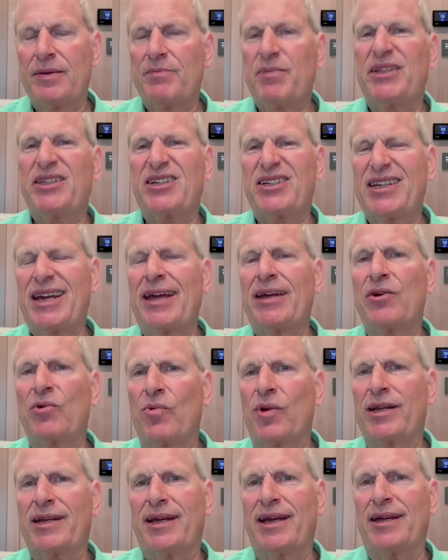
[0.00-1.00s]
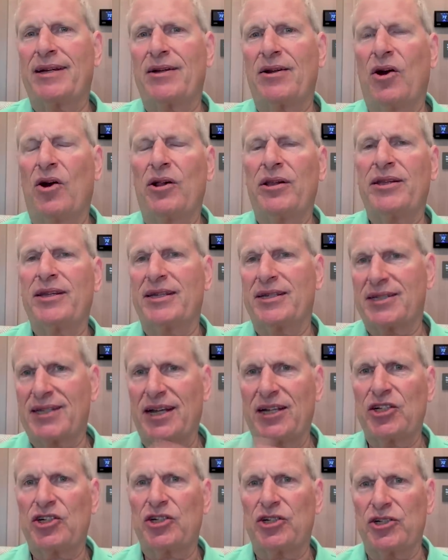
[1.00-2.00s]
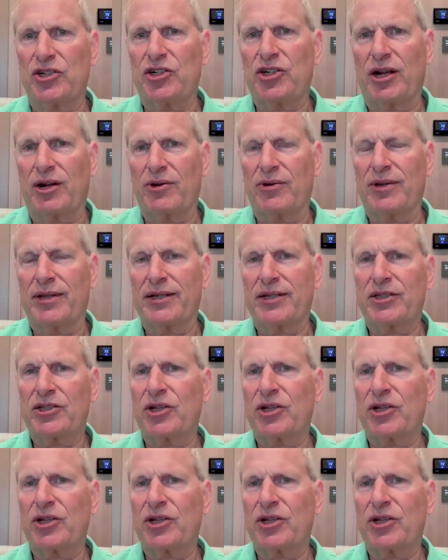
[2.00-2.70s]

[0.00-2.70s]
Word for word: but the 10 are what get all the attention generally.